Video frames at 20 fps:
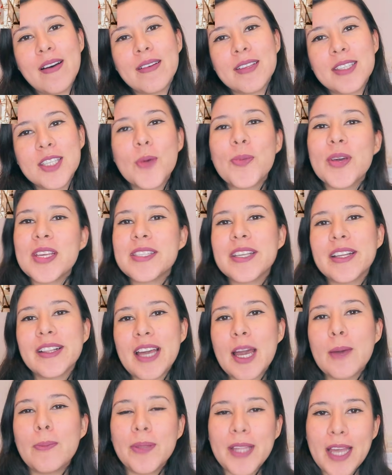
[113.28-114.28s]
So
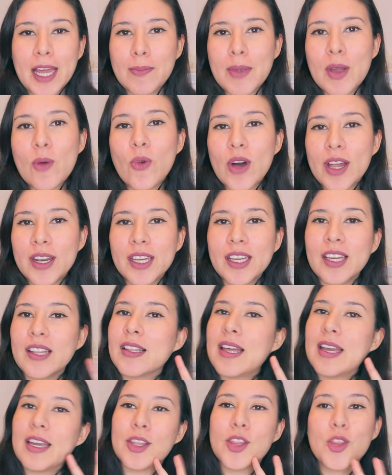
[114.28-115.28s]
basically I planned my wedding
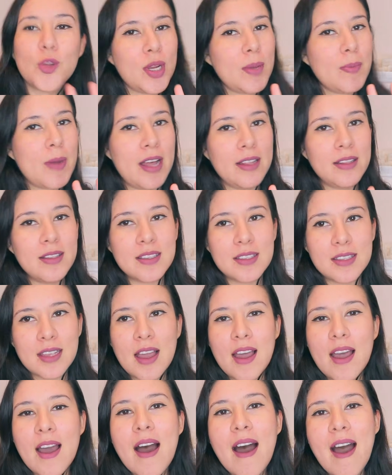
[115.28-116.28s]
in like 3 months,
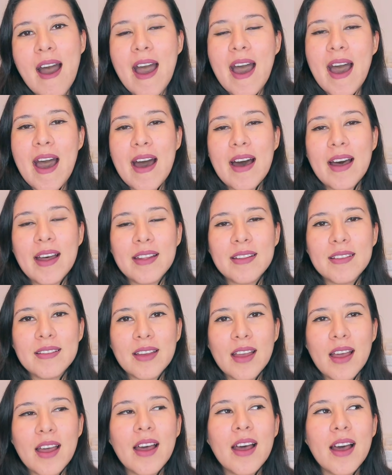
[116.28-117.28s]

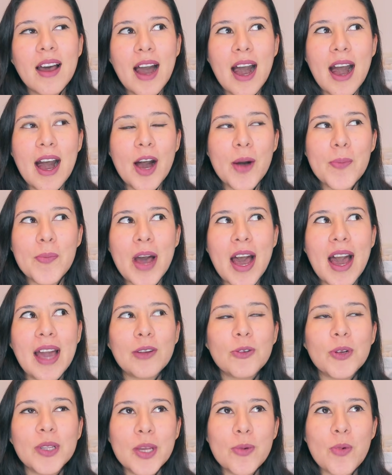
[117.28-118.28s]
and
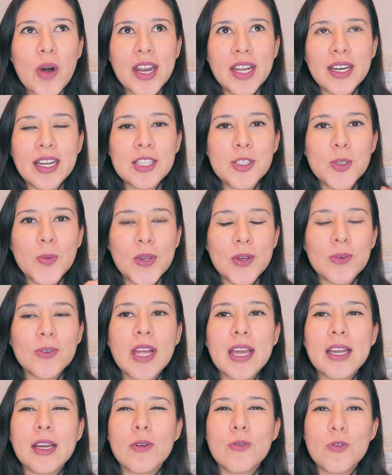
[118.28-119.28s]
I really wanted it to be
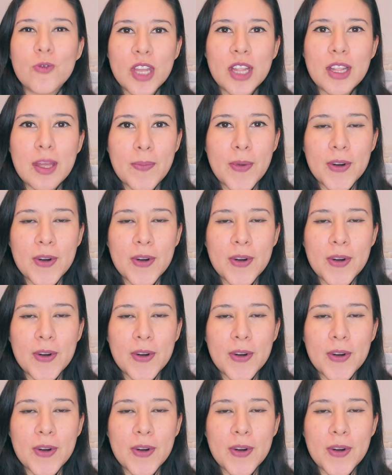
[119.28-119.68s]
like really